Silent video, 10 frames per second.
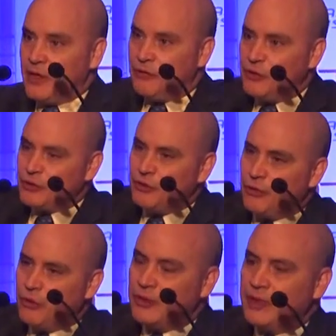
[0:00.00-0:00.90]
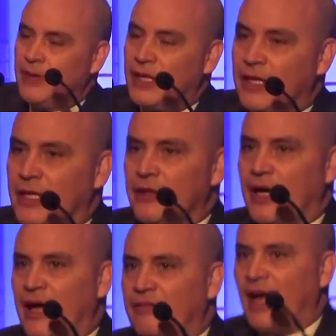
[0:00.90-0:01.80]
First of all, you
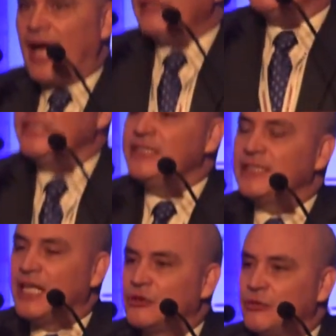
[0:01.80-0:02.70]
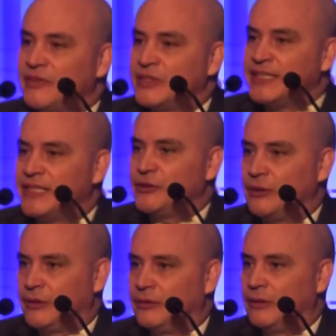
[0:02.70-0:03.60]
have IoT starts with a
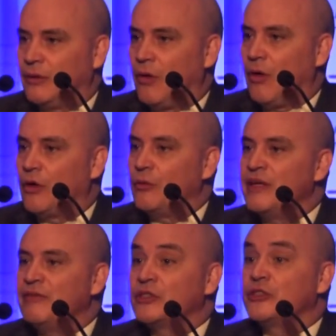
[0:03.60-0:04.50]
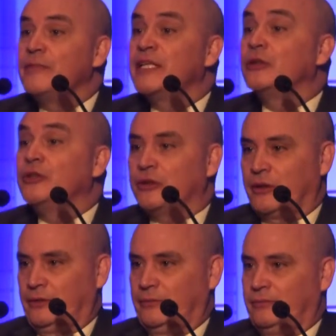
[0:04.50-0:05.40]
sensor or with a
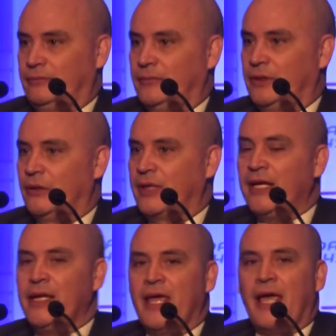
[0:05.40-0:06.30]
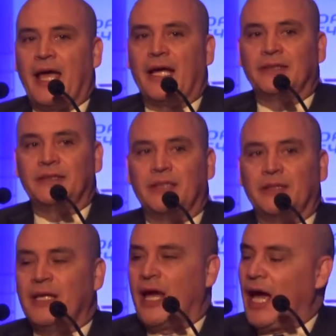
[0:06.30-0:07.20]
semiconductor. Okay, and
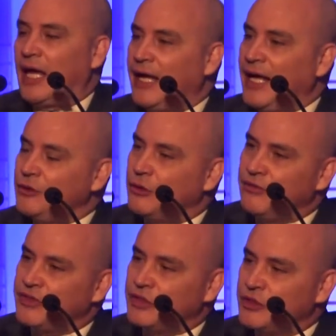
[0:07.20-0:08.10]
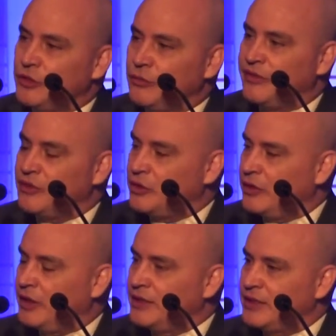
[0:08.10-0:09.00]
I had a conversation with a
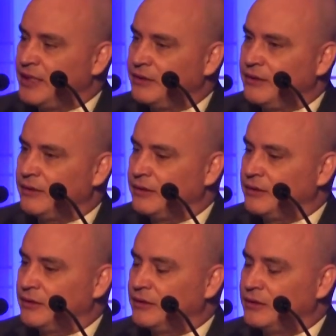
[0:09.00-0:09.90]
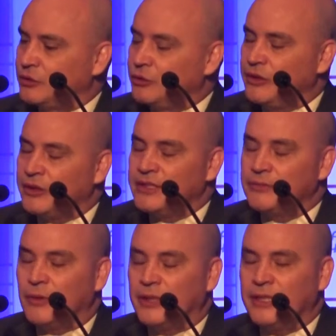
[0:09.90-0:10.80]
journalist sooner
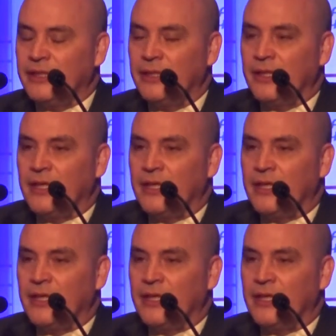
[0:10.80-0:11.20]
this morning.